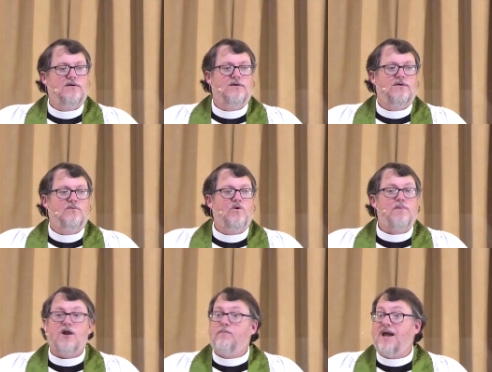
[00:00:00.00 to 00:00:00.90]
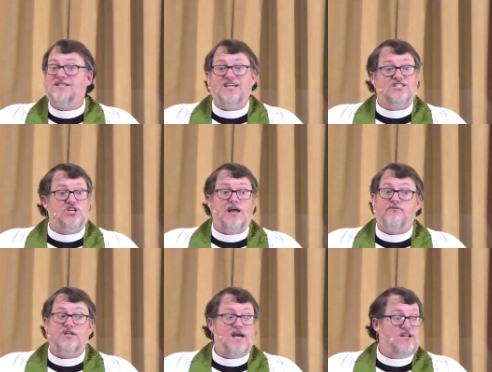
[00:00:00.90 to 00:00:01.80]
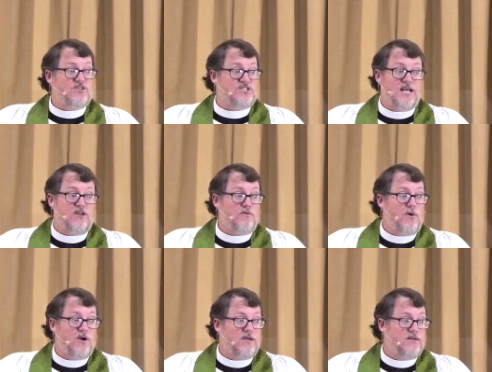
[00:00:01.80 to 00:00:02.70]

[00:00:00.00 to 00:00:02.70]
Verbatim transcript: We better pay attention every day to the state of the market,